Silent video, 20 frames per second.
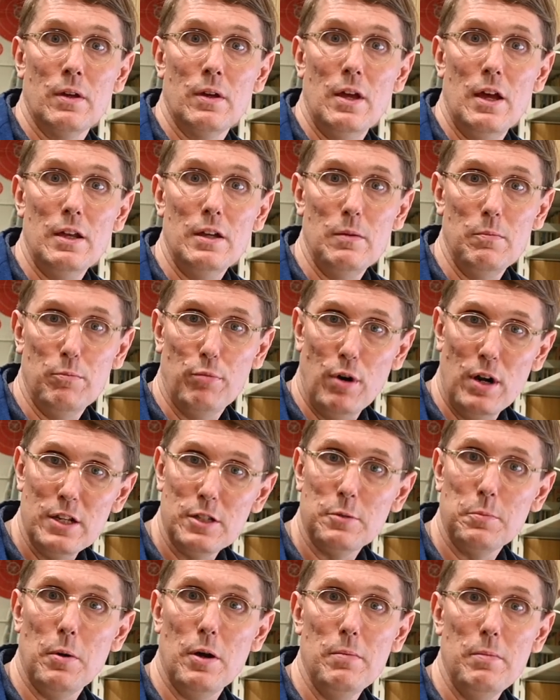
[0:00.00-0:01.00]
and
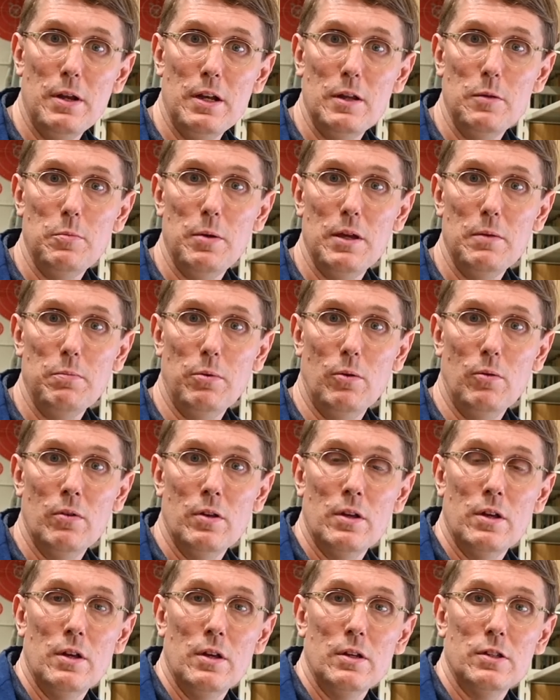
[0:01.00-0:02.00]
embraced by many people.
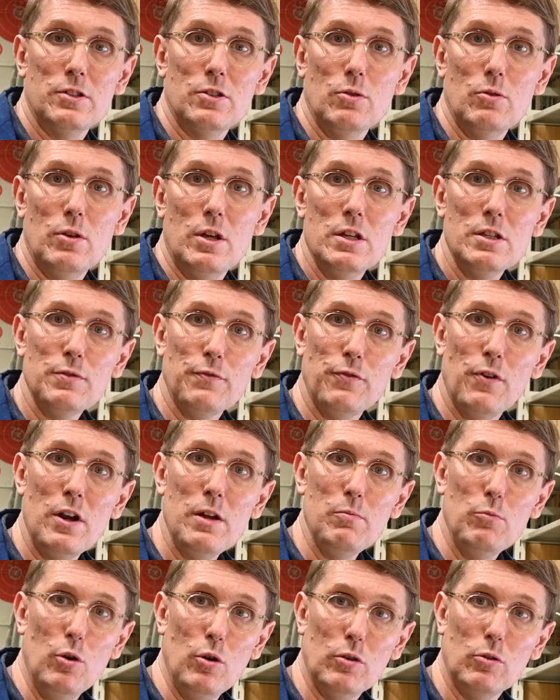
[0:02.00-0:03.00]
So his
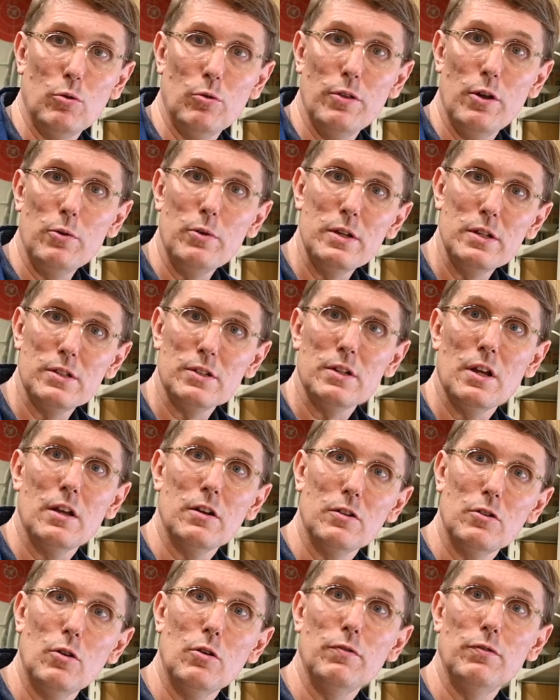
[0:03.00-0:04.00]
framework, although he
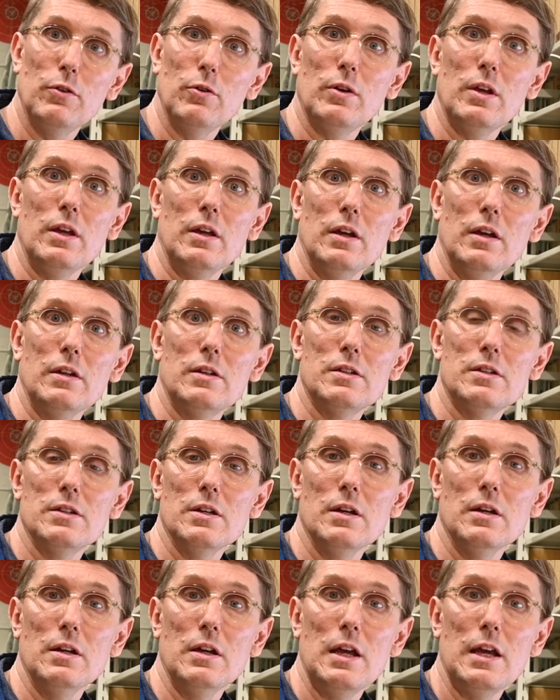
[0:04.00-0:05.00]
started off looking
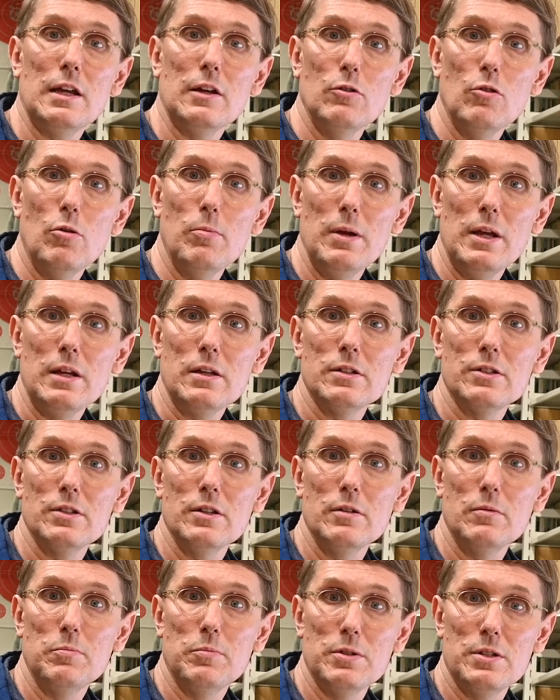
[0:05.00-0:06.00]
at economics
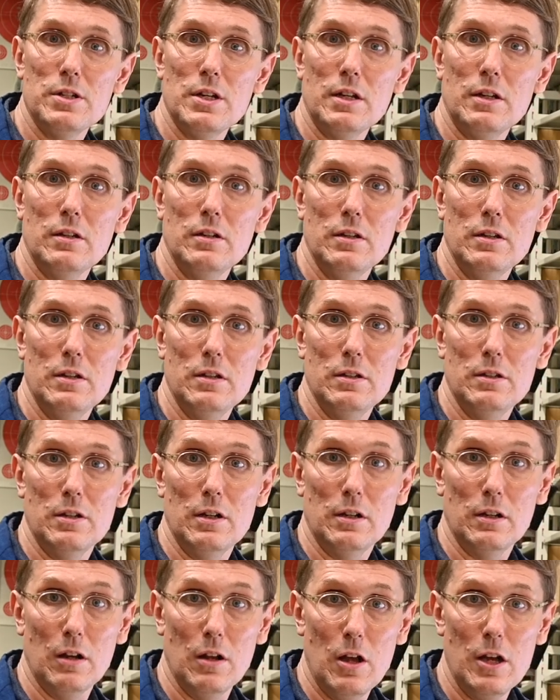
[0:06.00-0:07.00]
and particularly
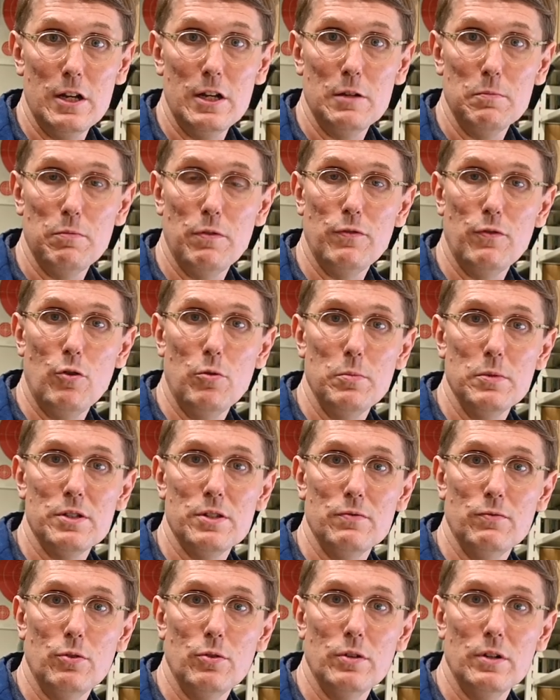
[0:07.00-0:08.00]
declining performance
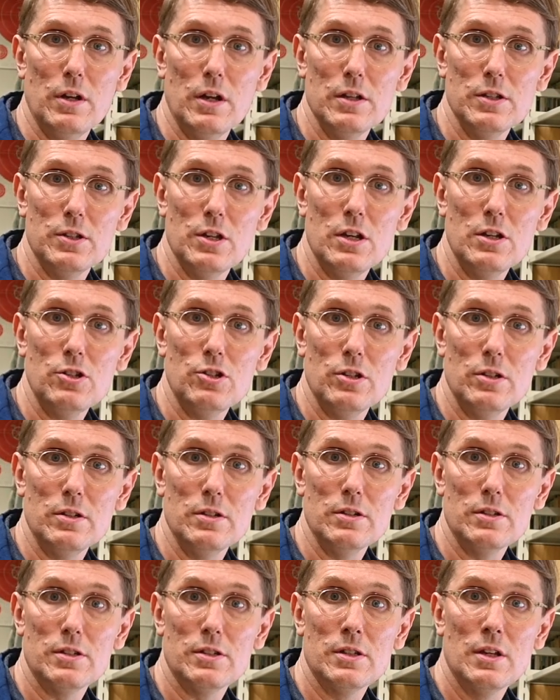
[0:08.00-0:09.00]
of
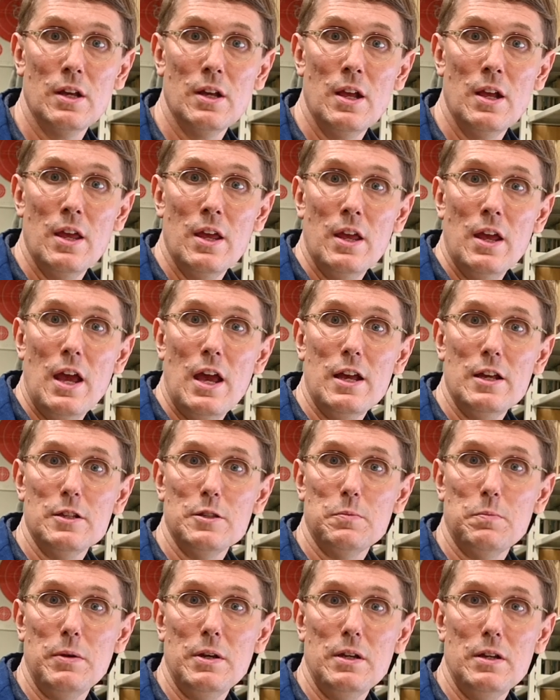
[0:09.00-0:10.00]
organizations,
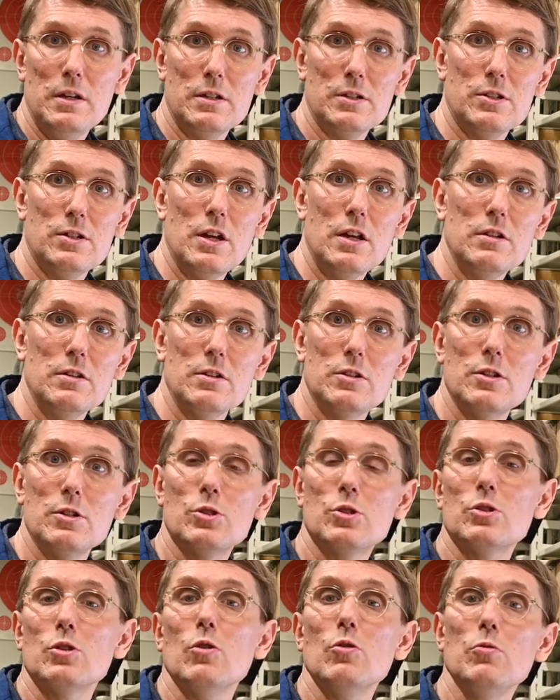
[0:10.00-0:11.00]
has been extended to
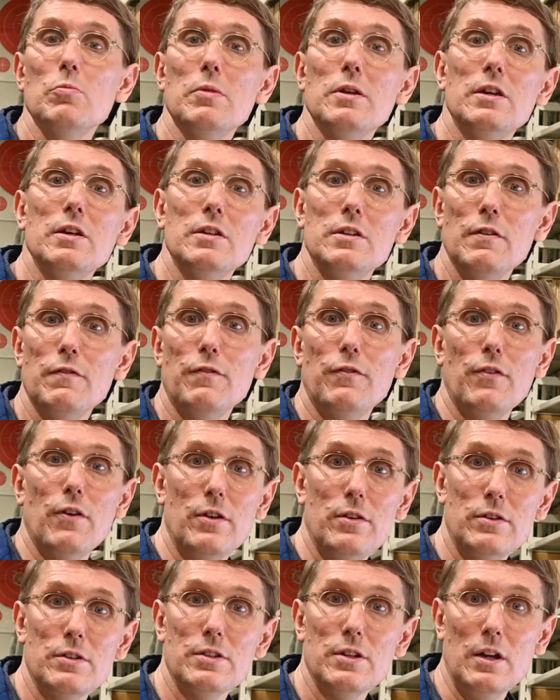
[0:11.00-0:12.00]
so many
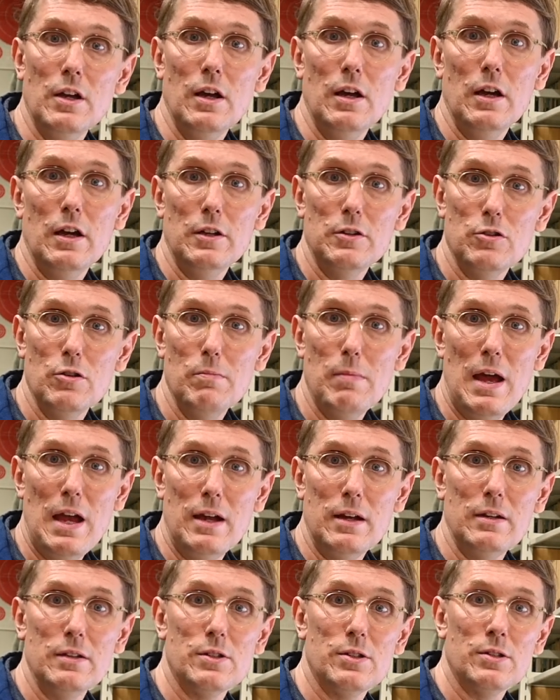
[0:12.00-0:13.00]
different
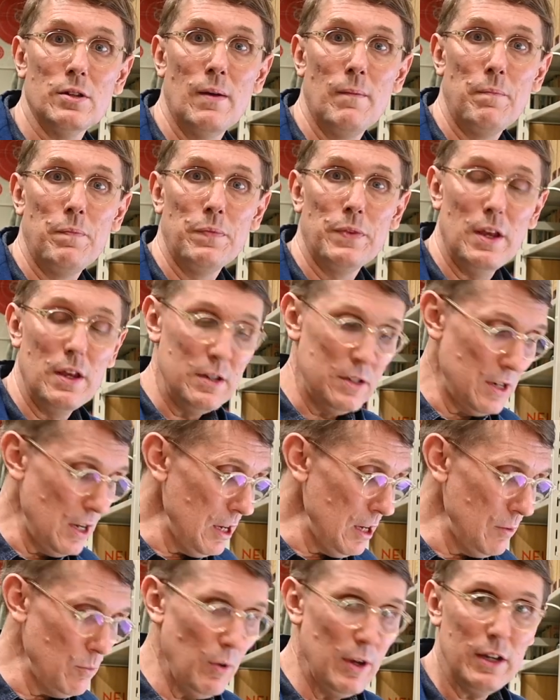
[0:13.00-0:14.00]
domains.
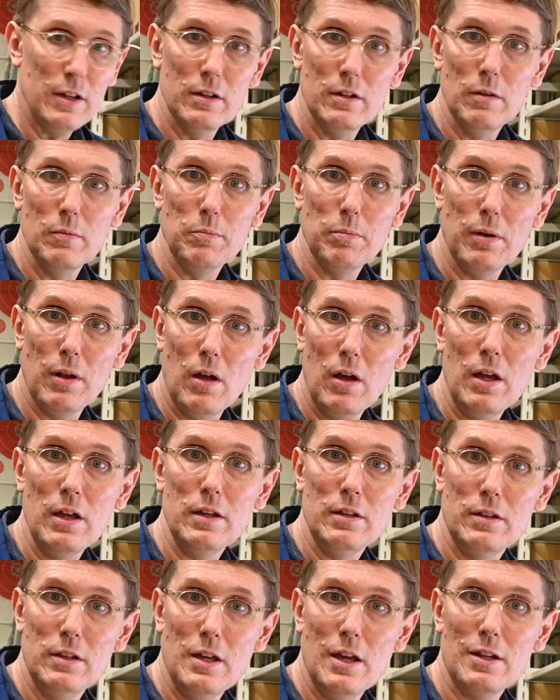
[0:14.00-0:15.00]
Indeed, we can
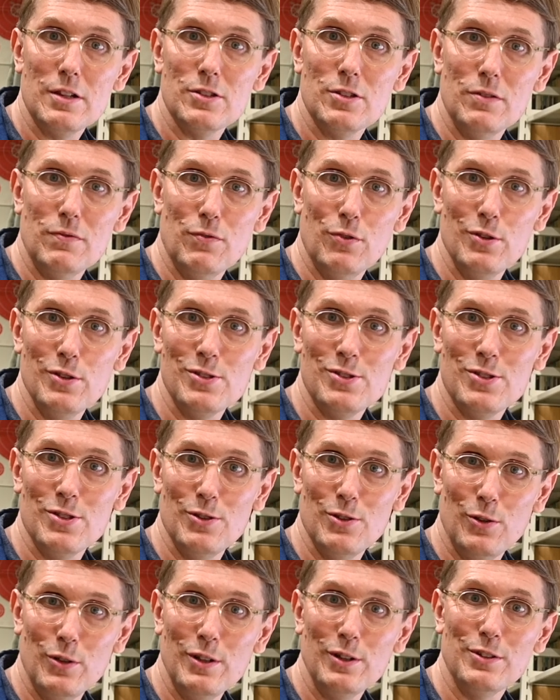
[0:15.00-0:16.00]
apply the Exit Voice
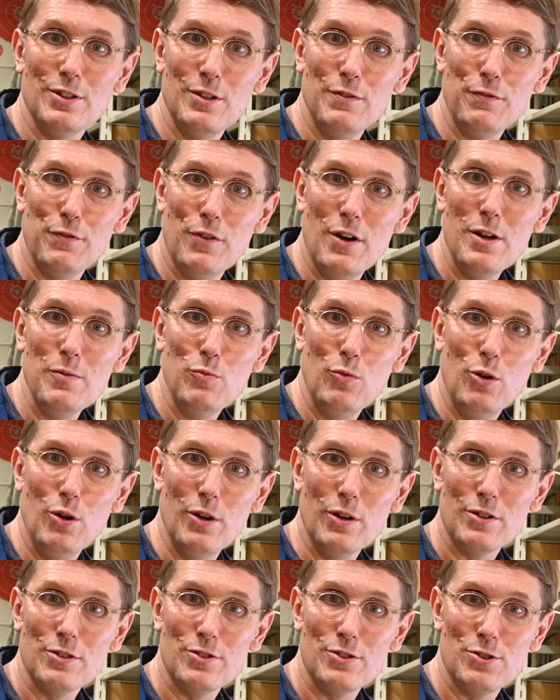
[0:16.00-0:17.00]
and Loyalty
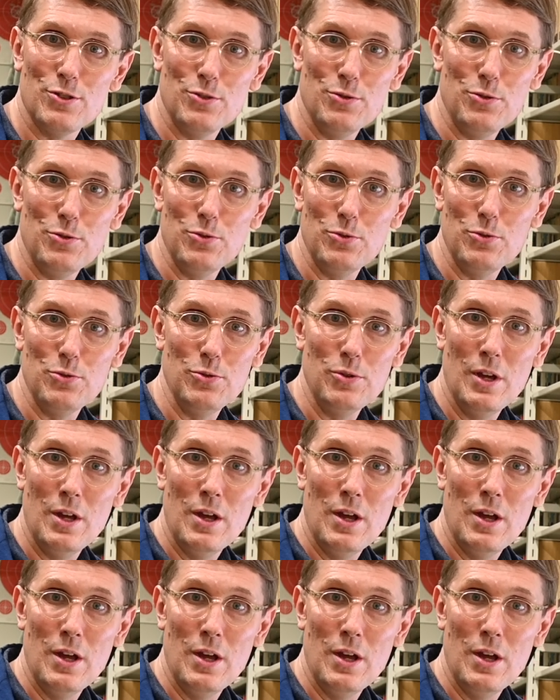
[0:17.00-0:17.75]
framework to